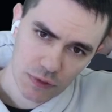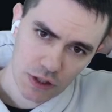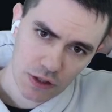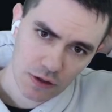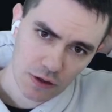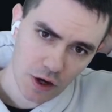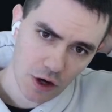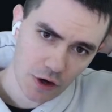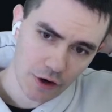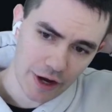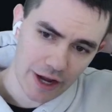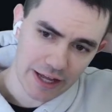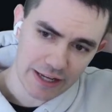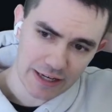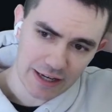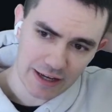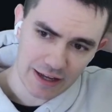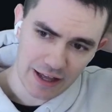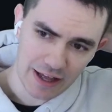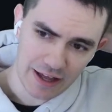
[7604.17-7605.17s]
All right.
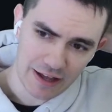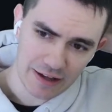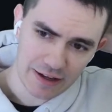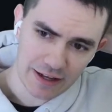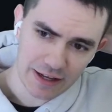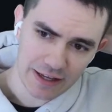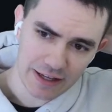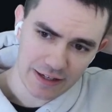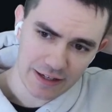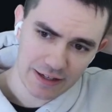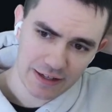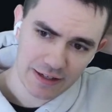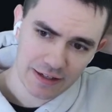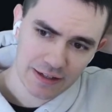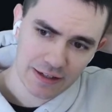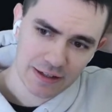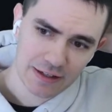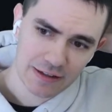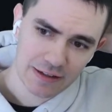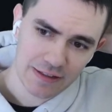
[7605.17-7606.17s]
The
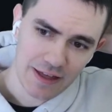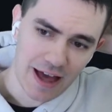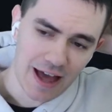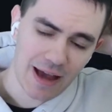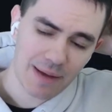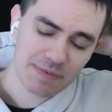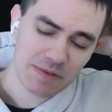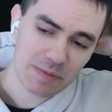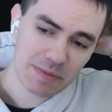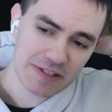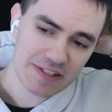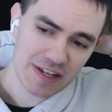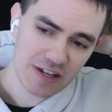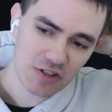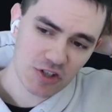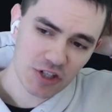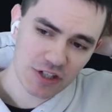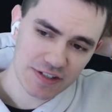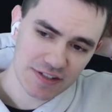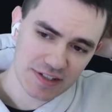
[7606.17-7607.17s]

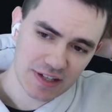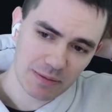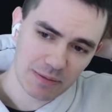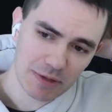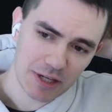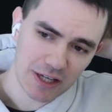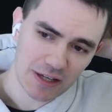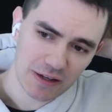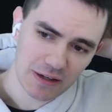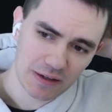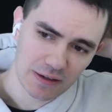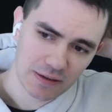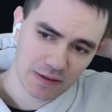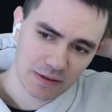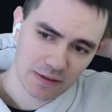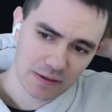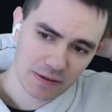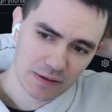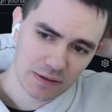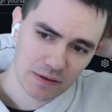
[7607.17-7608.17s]
optimization is going to be
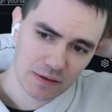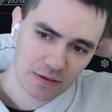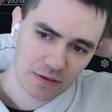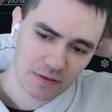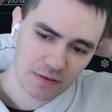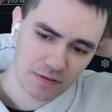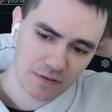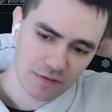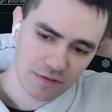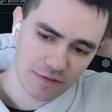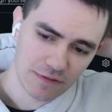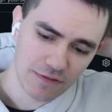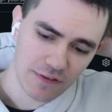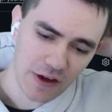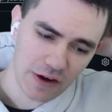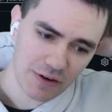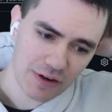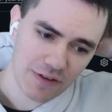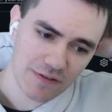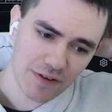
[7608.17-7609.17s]

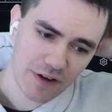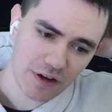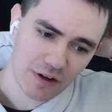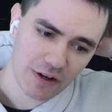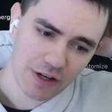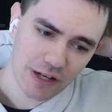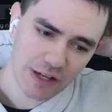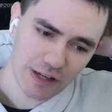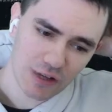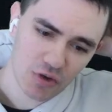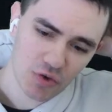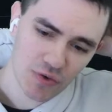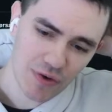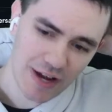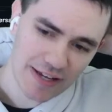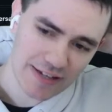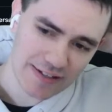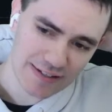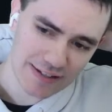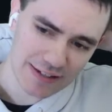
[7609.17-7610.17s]
very, very
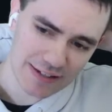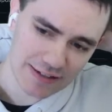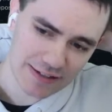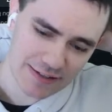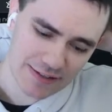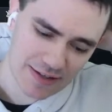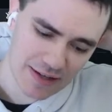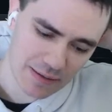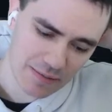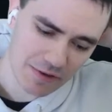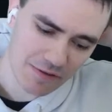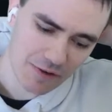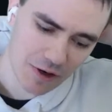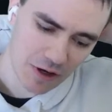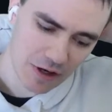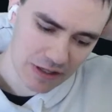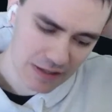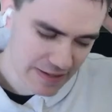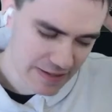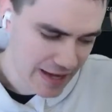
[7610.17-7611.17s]
crazy. It's going to be
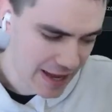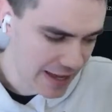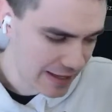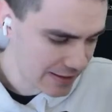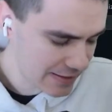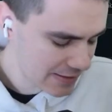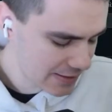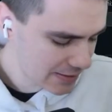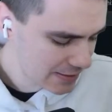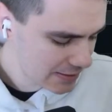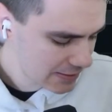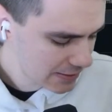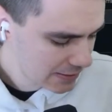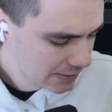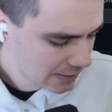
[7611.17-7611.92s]
very intense.